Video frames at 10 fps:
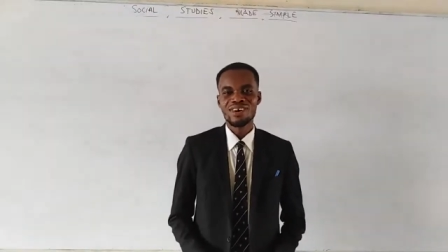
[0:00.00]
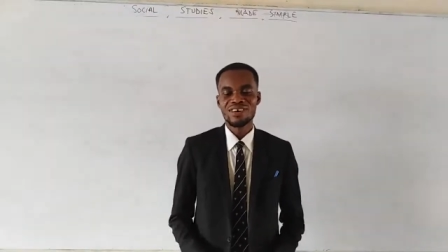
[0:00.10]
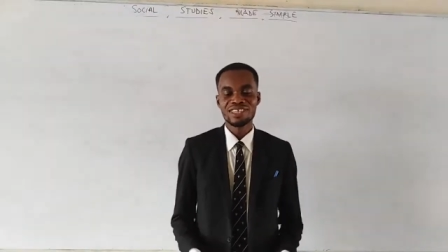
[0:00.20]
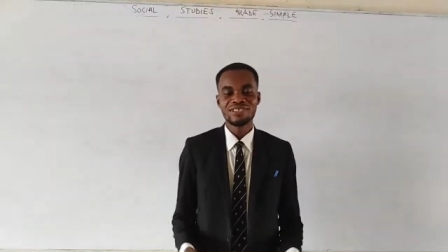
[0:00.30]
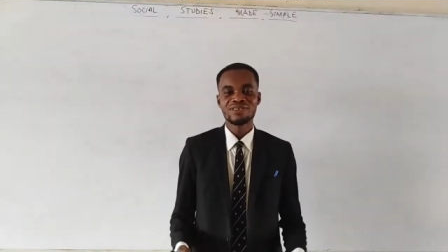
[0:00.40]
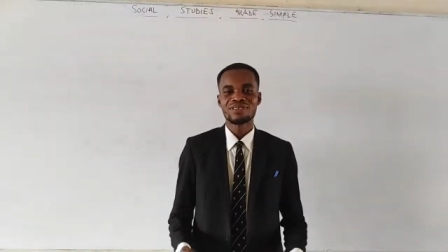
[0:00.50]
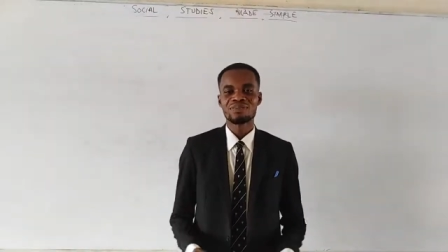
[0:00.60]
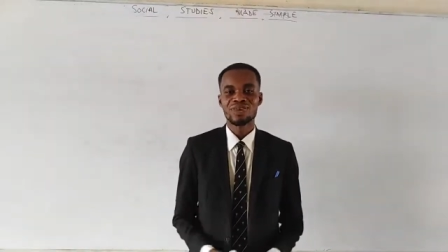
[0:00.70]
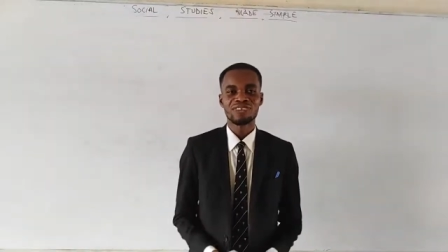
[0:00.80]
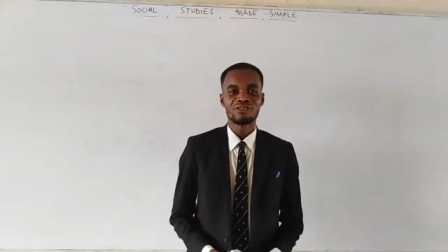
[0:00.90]
On
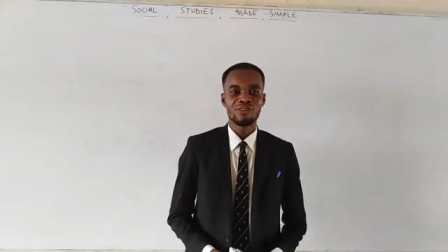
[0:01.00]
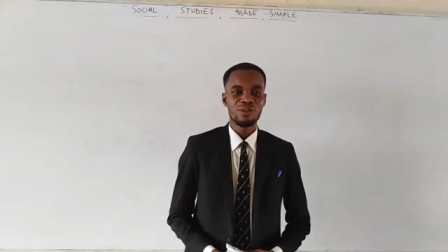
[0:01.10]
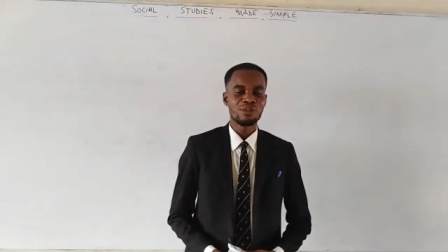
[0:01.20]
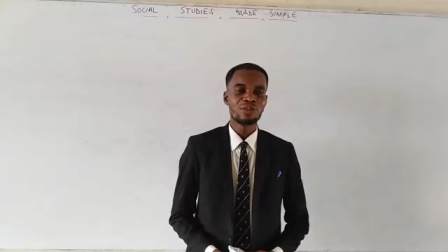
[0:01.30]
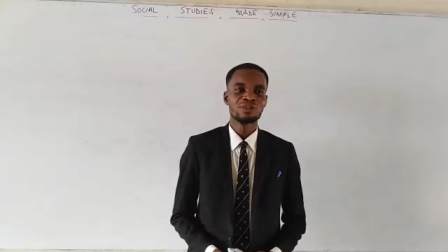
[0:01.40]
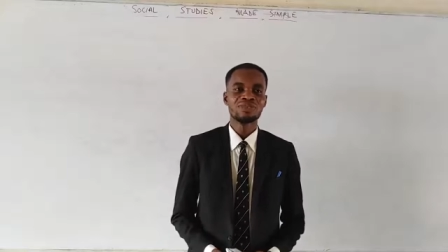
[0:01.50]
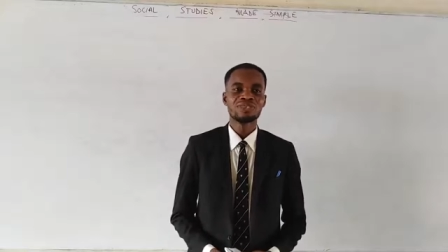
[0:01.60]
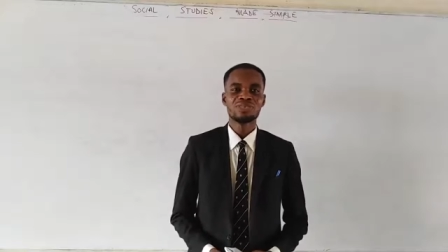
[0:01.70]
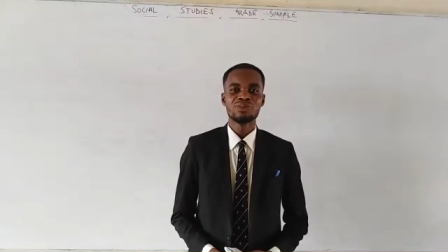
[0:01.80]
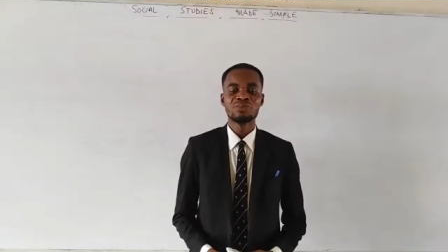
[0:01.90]
this platform,
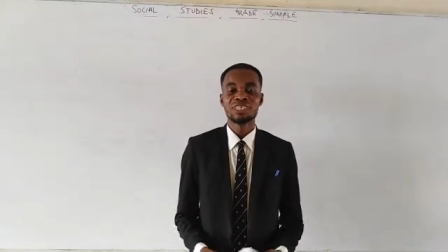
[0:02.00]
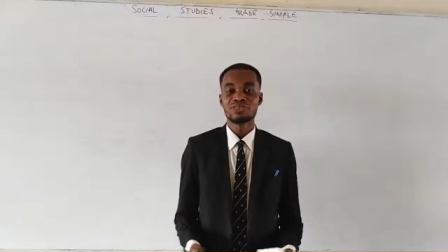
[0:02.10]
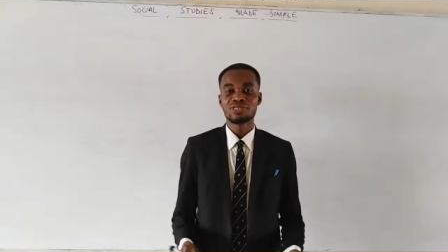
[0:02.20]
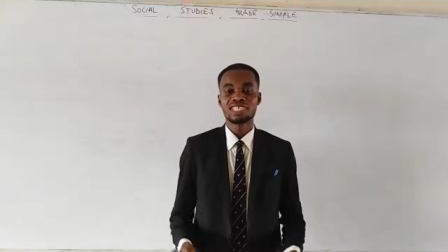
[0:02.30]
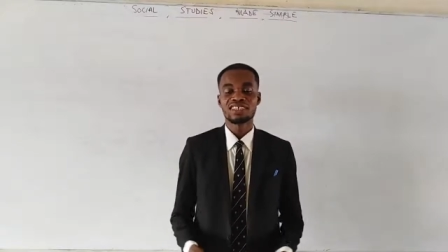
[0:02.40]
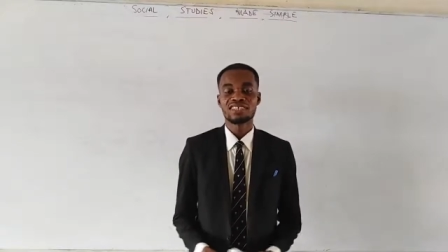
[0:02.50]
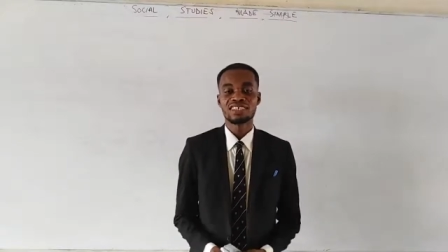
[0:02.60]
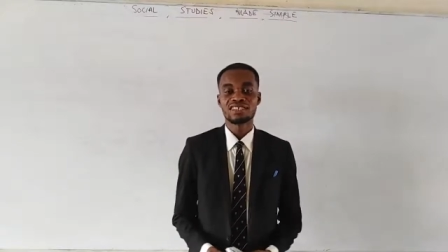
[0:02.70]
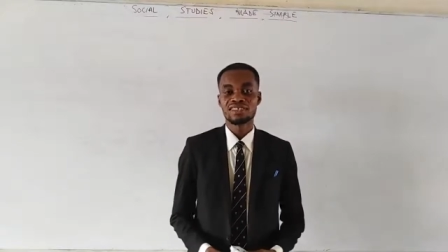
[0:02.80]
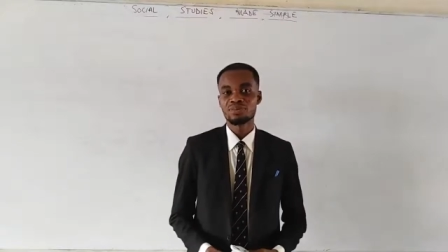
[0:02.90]
we make social
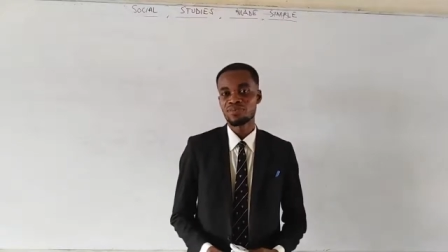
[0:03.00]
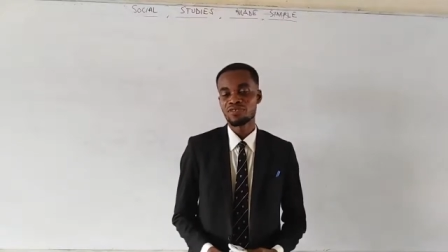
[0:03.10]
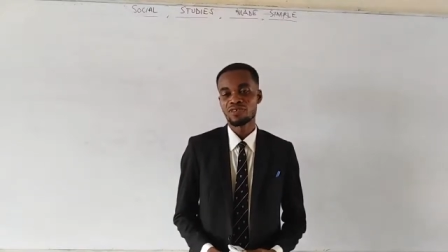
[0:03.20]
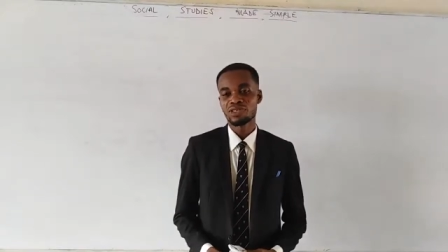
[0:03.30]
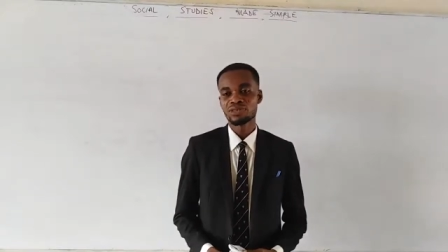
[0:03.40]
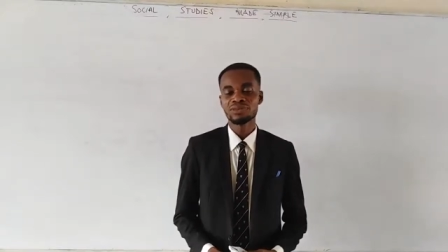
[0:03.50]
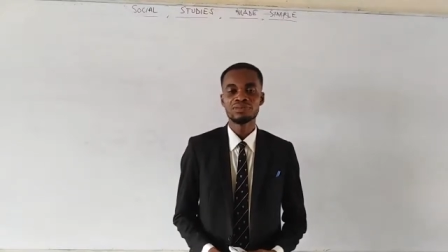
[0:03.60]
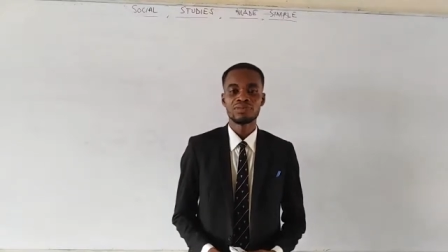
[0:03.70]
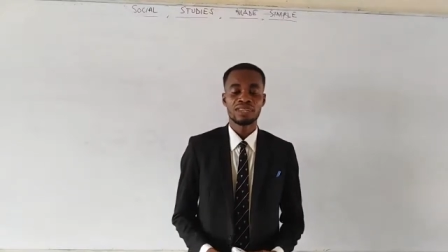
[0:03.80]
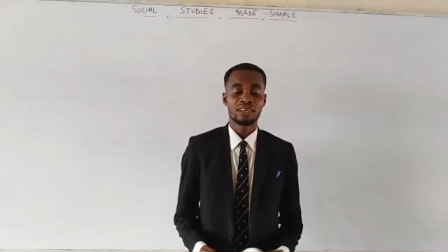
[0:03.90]
studies simple for you.
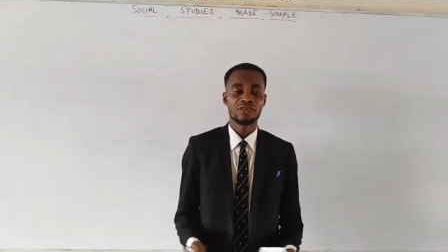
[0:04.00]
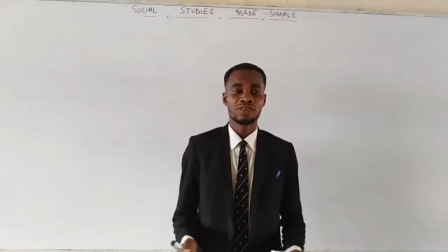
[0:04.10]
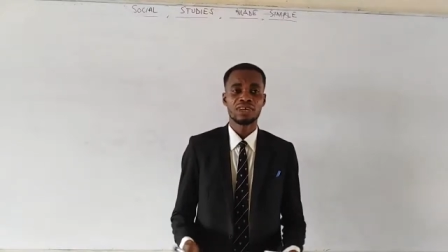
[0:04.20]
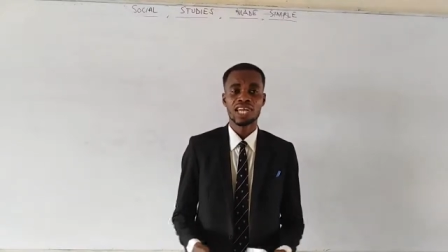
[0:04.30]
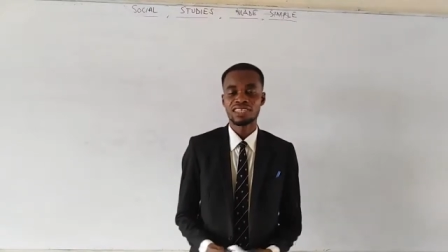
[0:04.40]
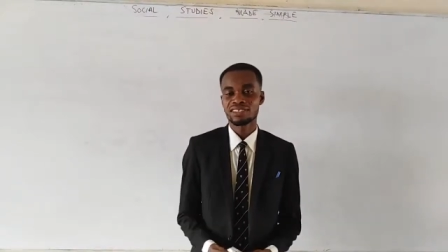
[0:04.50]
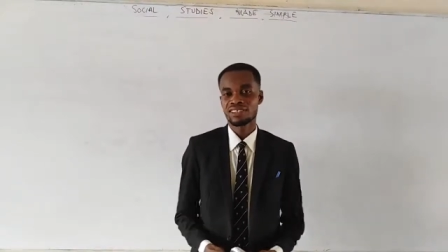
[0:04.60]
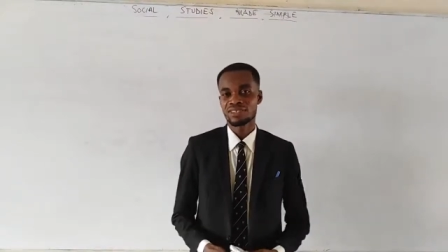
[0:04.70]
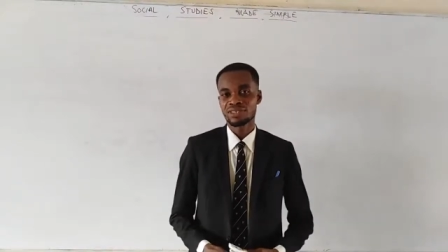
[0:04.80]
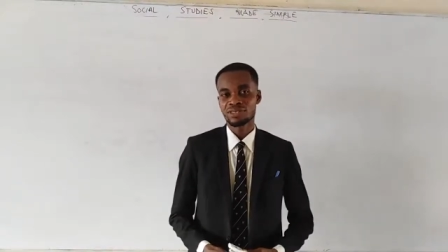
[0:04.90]
Thanks for your likes
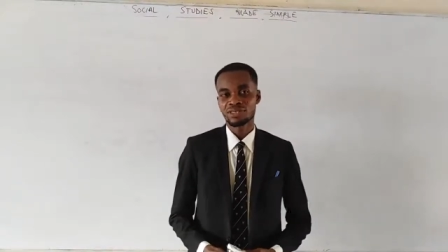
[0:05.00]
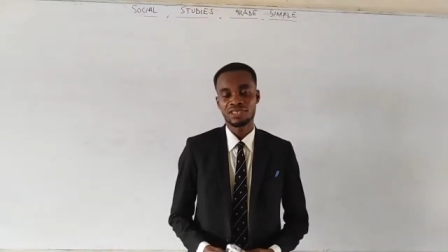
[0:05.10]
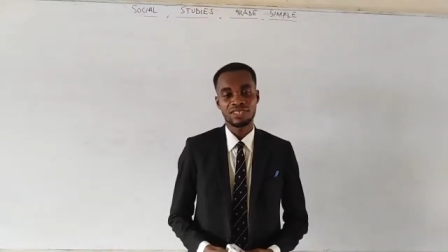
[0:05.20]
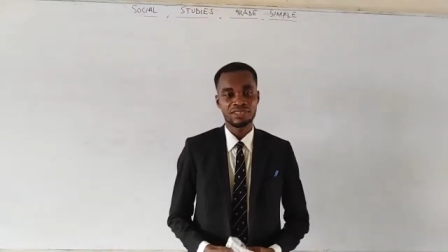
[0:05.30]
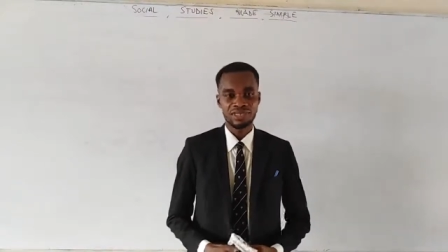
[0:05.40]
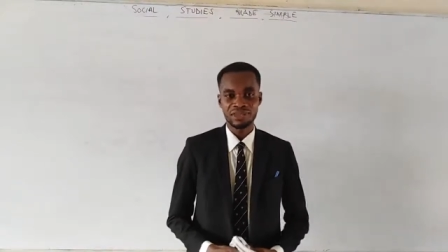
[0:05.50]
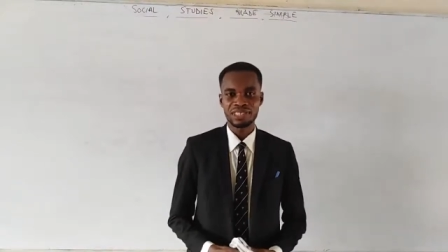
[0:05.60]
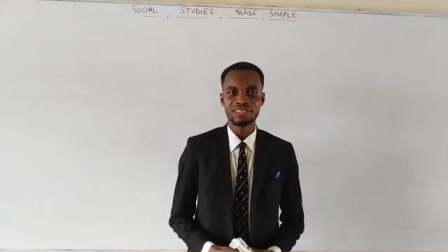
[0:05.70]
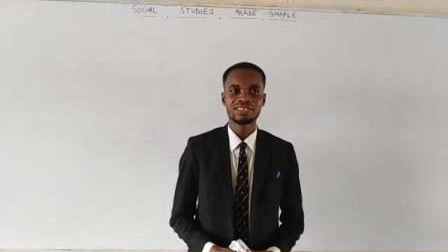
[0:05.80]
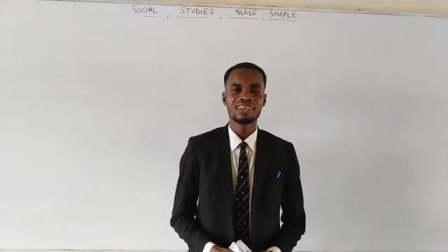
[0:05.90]
and your
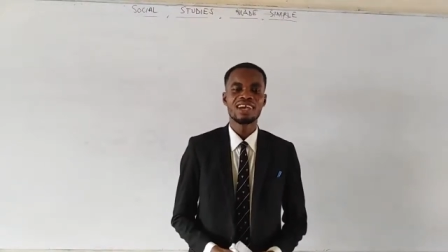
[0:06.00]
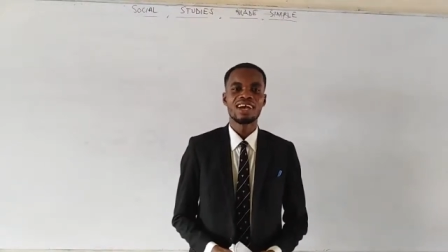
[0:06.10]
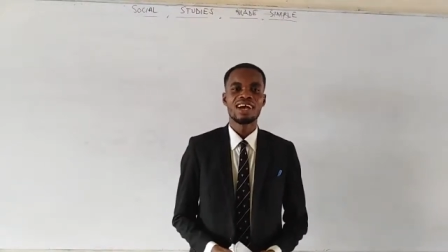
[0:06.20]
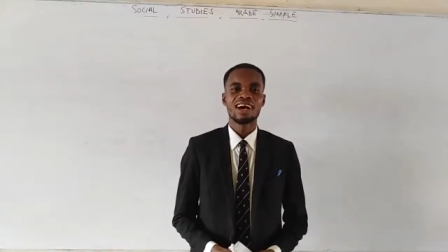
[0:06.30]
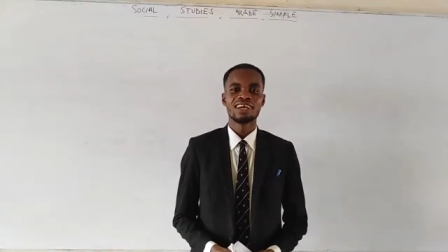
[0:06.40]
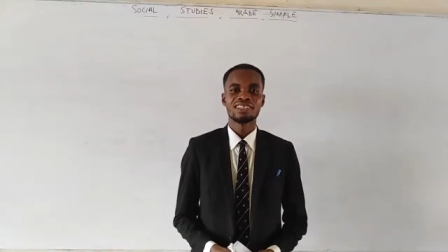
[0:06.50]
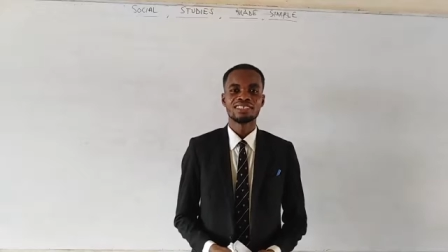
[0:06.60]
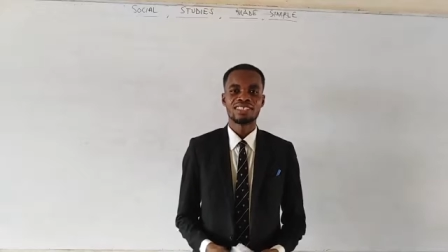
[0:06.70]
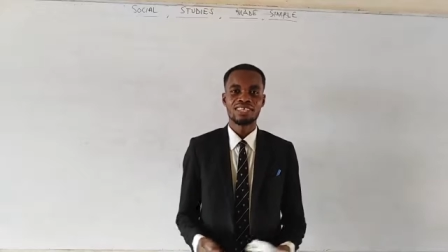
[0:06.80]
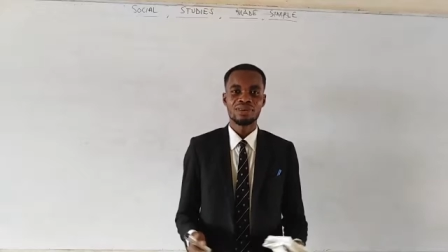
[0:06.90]
subscription. And
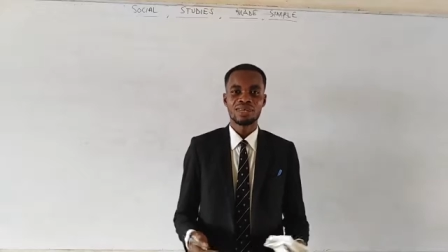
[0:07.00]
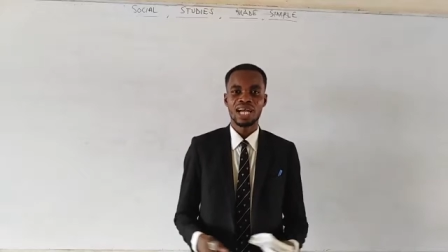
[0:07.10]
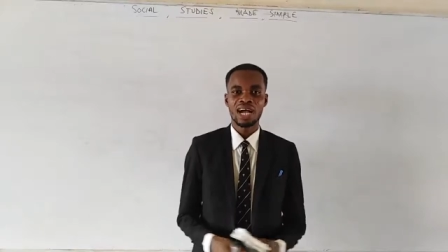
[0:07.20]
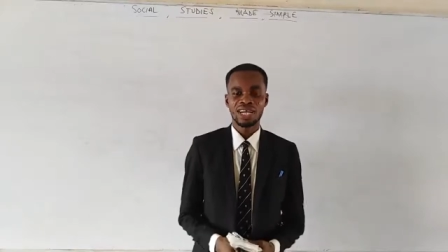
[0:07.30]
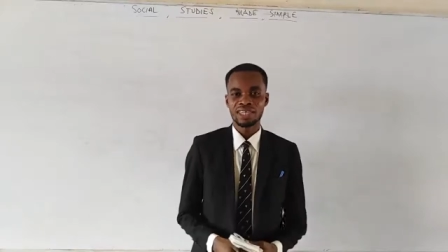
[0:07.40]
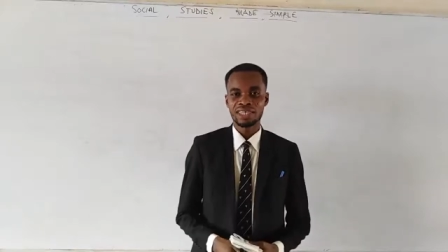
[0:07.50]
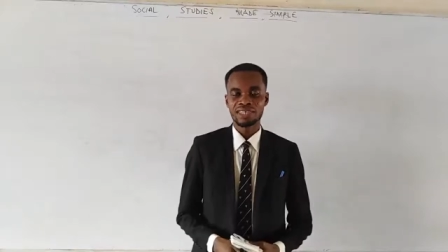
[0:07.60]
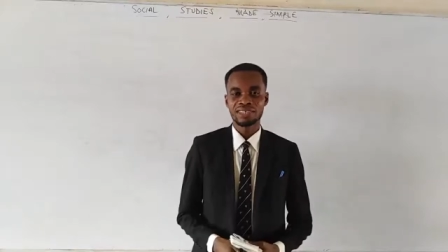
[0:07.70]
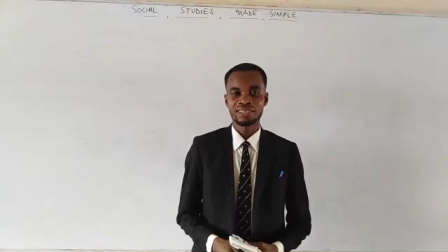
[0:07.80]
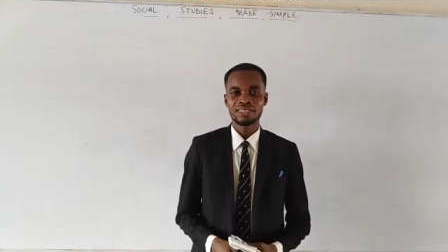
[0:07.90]
here we are again.